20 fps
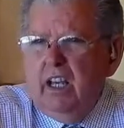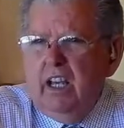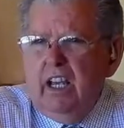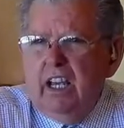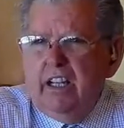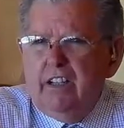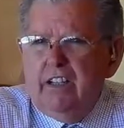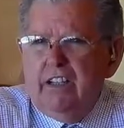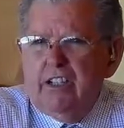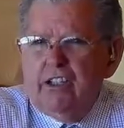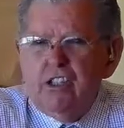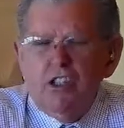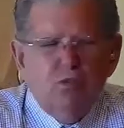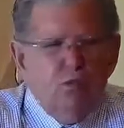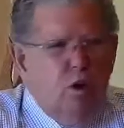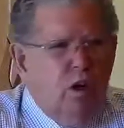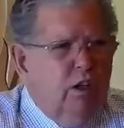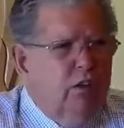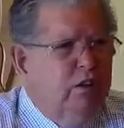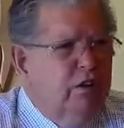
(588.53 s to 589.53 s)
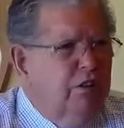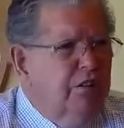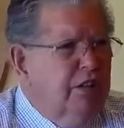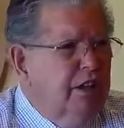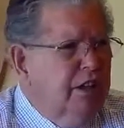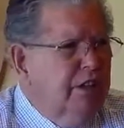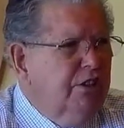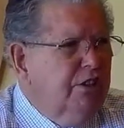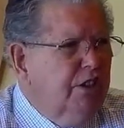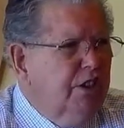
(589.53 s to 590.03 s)
And this is one of the
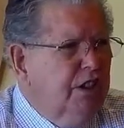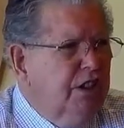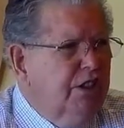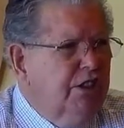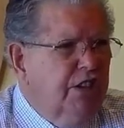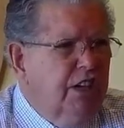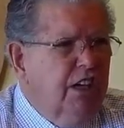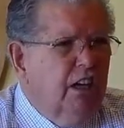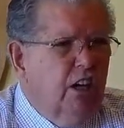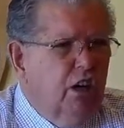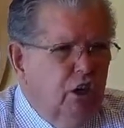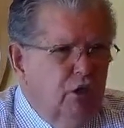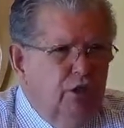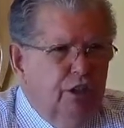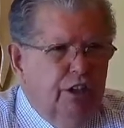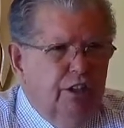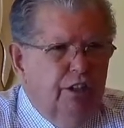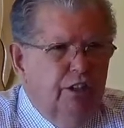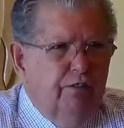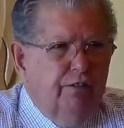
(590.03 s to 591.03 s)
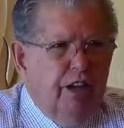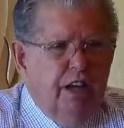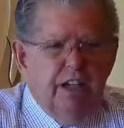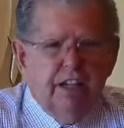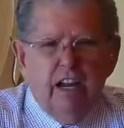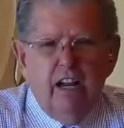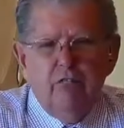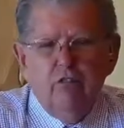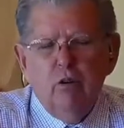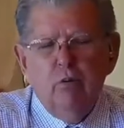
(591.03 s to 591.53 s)
things that is included. In fact,
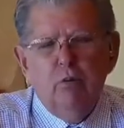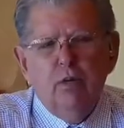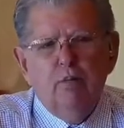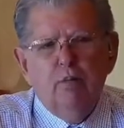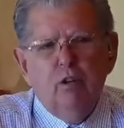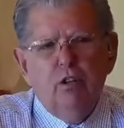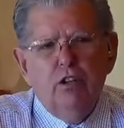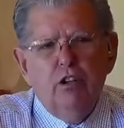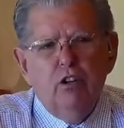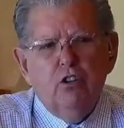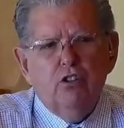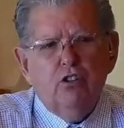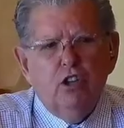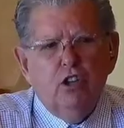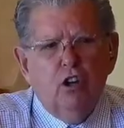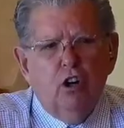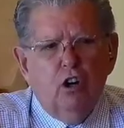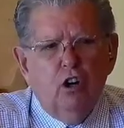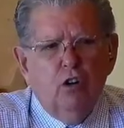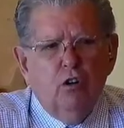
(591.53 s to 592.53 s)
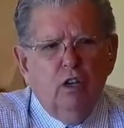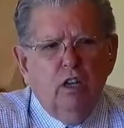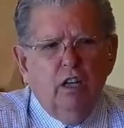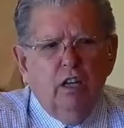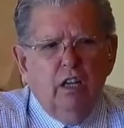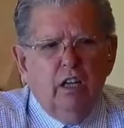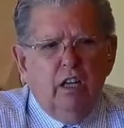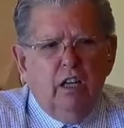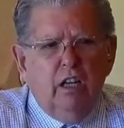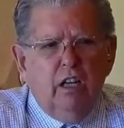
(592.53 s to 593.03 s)
I remember years ago,
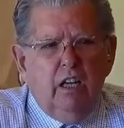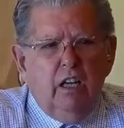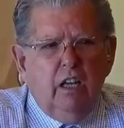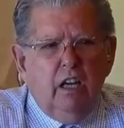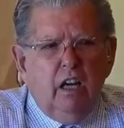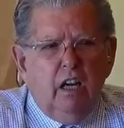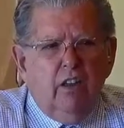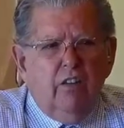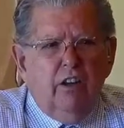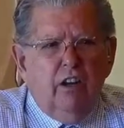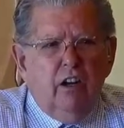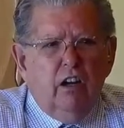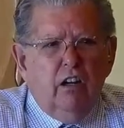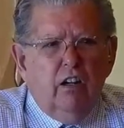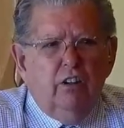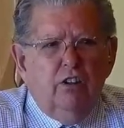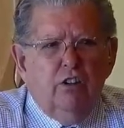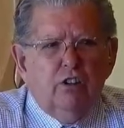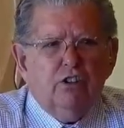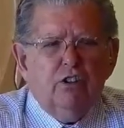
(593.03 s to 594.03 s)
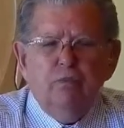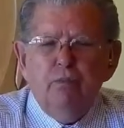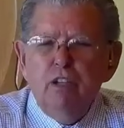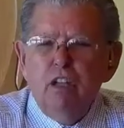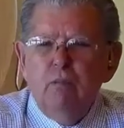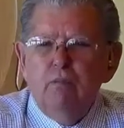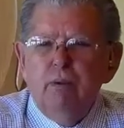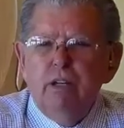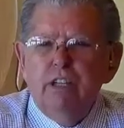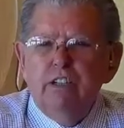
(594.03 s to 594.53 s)
uh, there used to be a
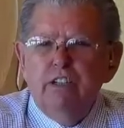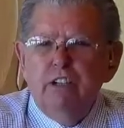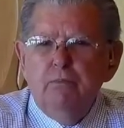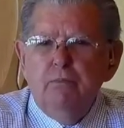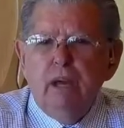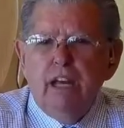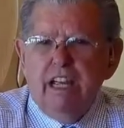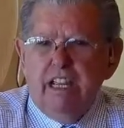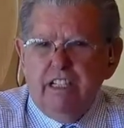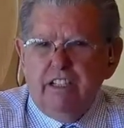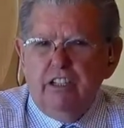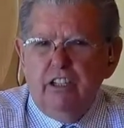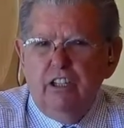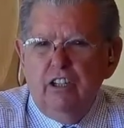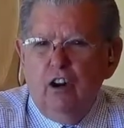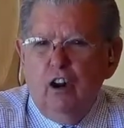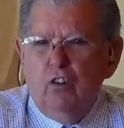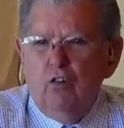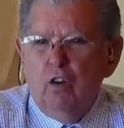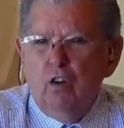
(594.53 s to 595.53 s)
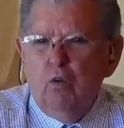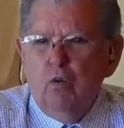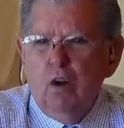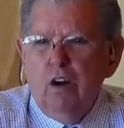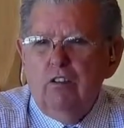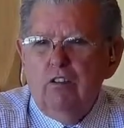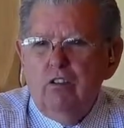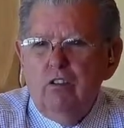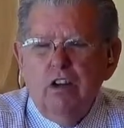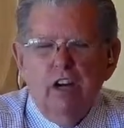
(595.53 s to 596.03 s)
big debate over
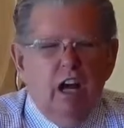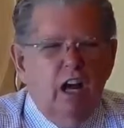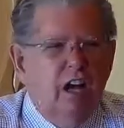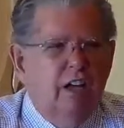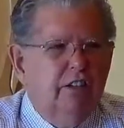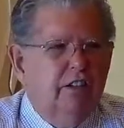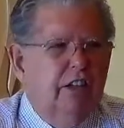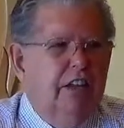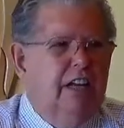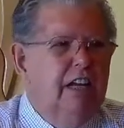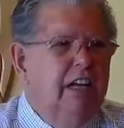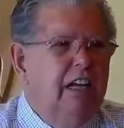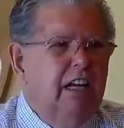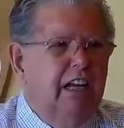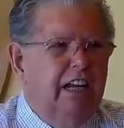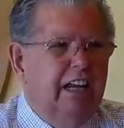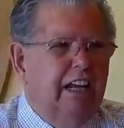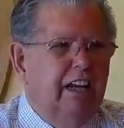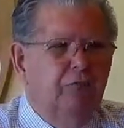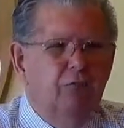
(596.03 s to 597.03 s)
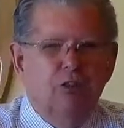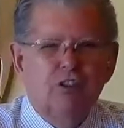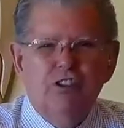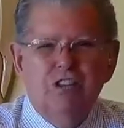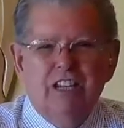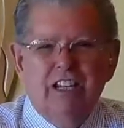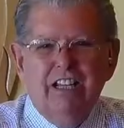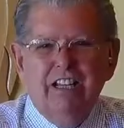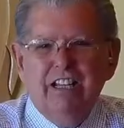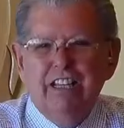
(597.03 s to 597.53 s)
whether or not healing was
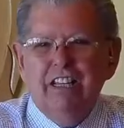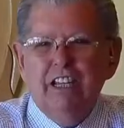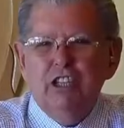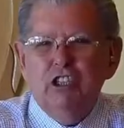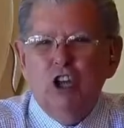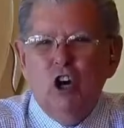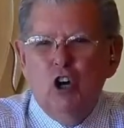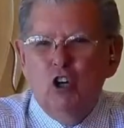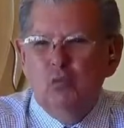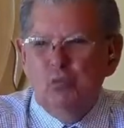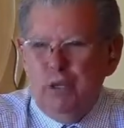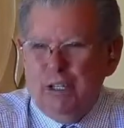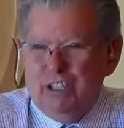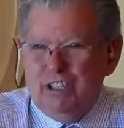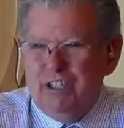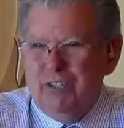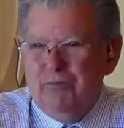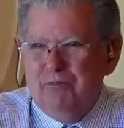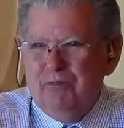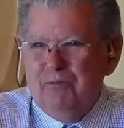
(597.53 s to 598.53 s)
in the atonement.